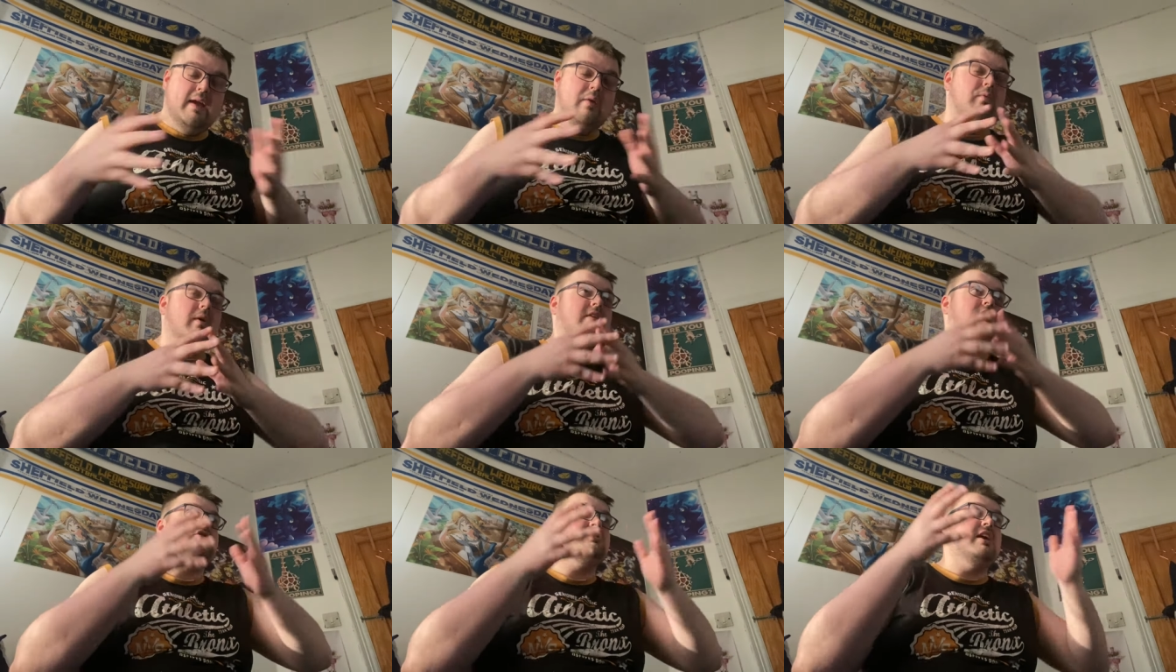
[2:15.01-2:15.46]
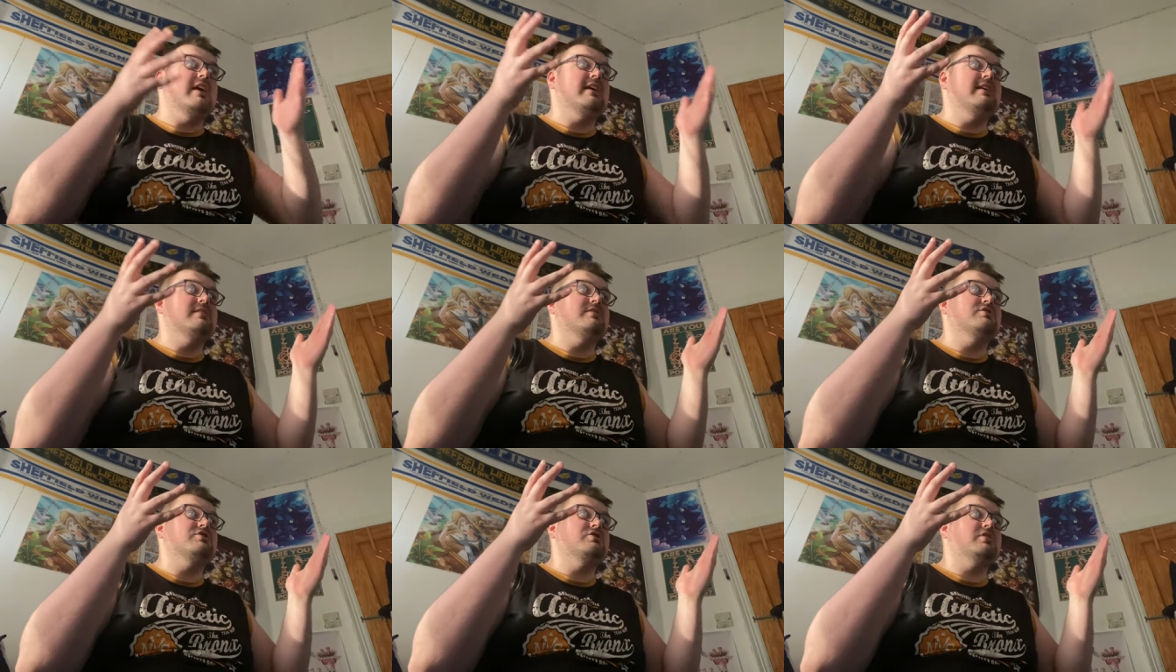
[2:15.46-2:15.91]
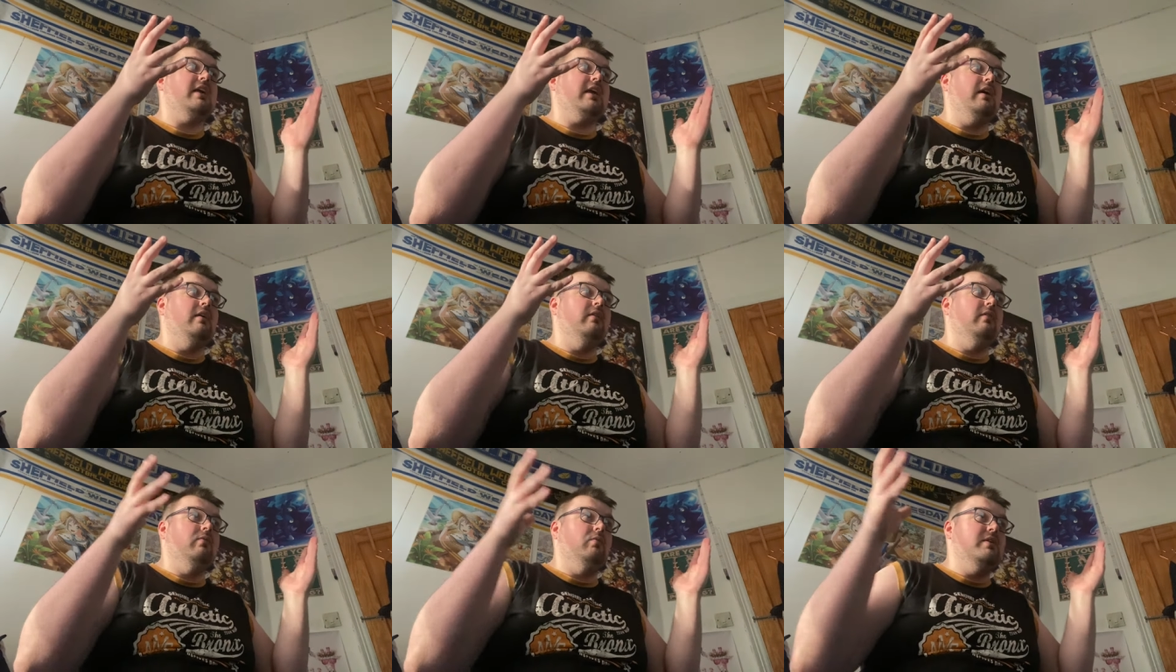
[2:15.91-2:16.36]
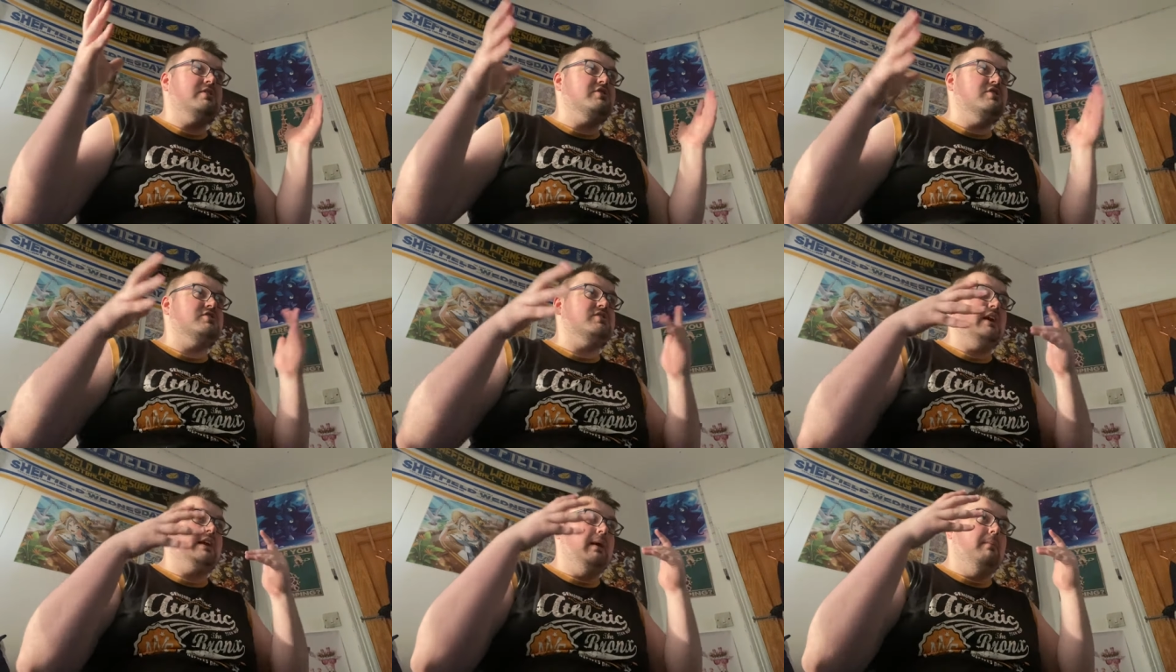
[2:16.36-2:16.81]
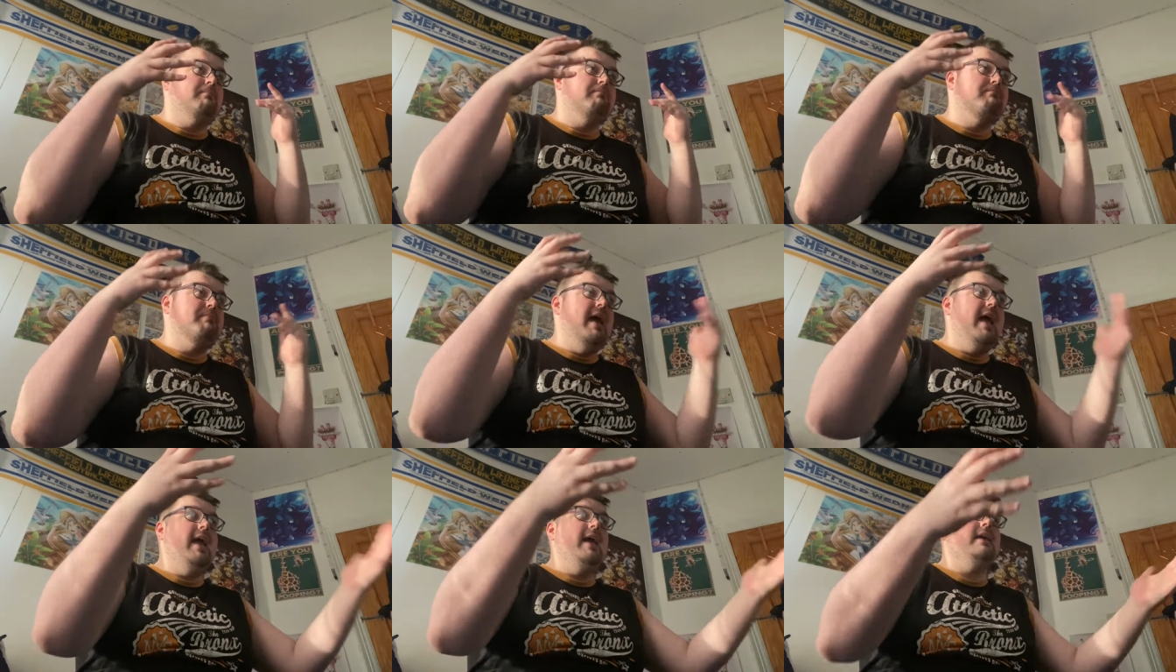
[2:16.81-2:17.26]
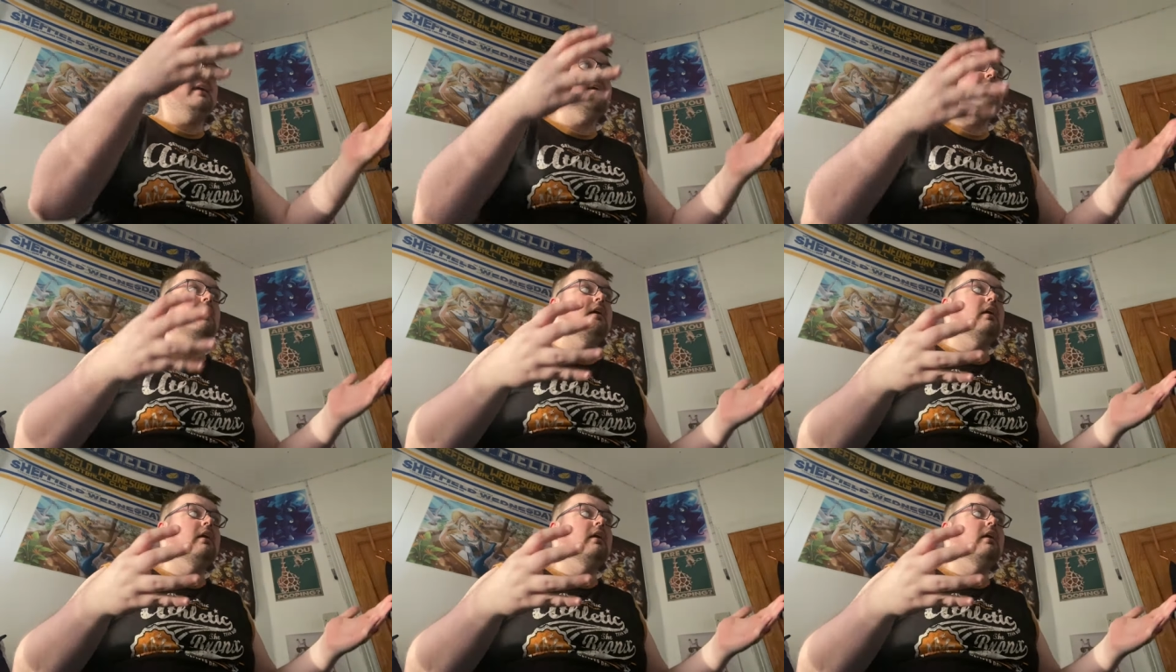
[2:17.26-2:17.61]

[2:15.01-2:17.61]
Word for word: which is which is like a big